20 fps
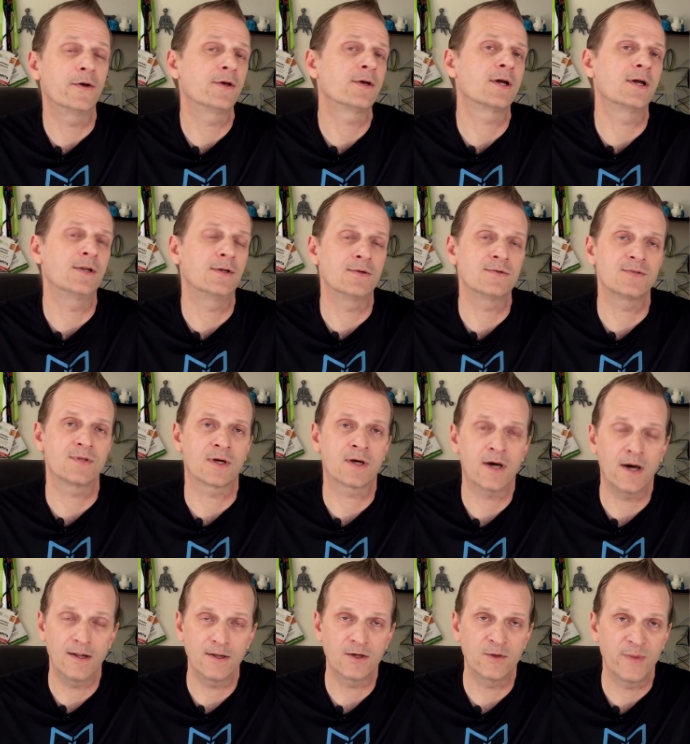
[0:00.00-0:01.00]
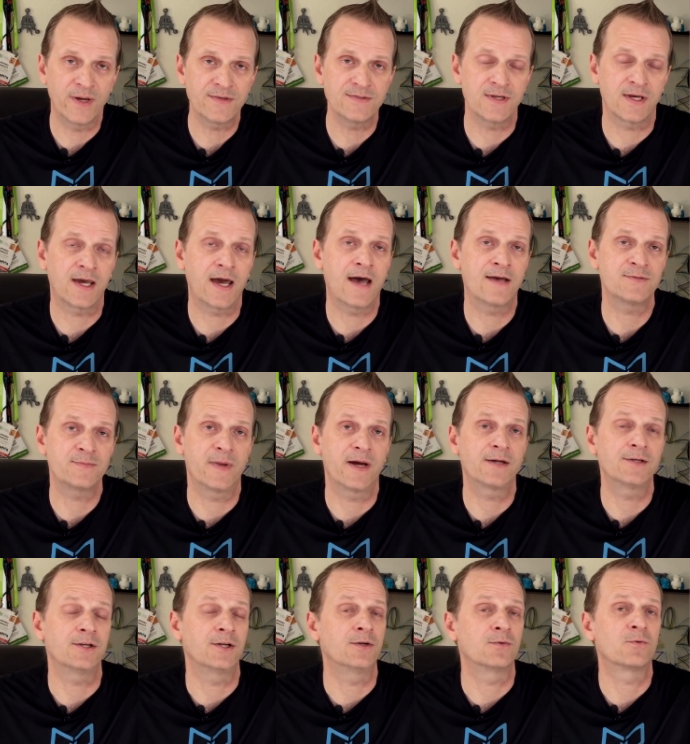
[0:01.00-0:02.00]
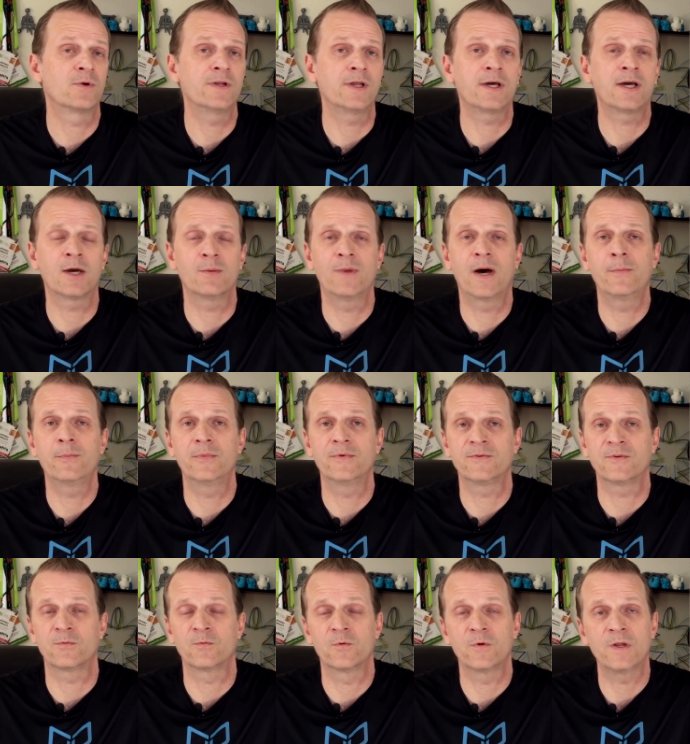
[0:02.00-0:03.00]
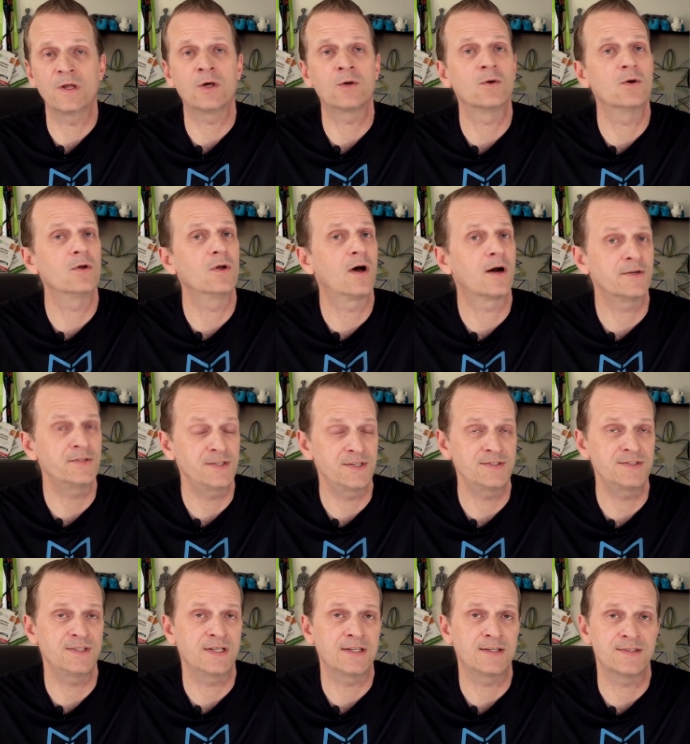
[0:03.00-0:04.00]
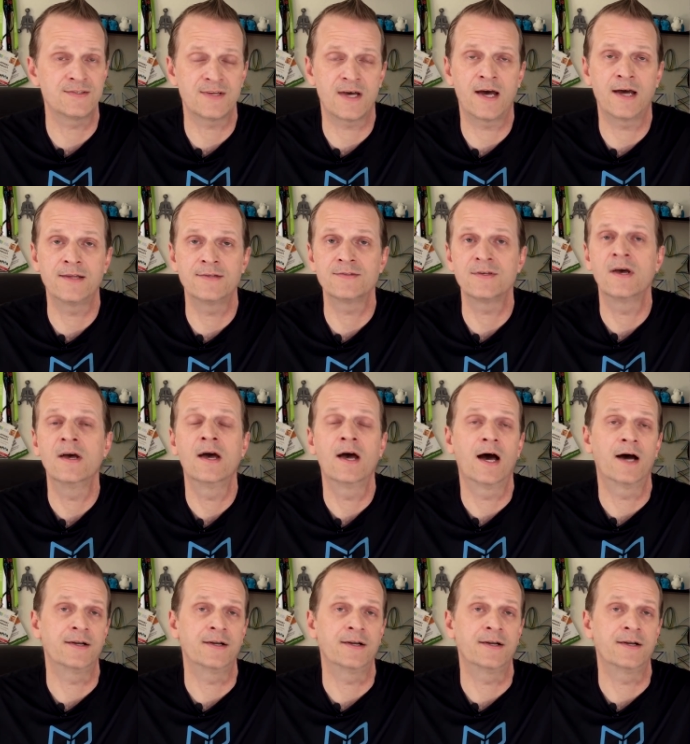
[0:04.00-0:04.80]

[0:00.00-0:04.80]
Or you can use the color mixing aspect and really come up with some really cool artistic designs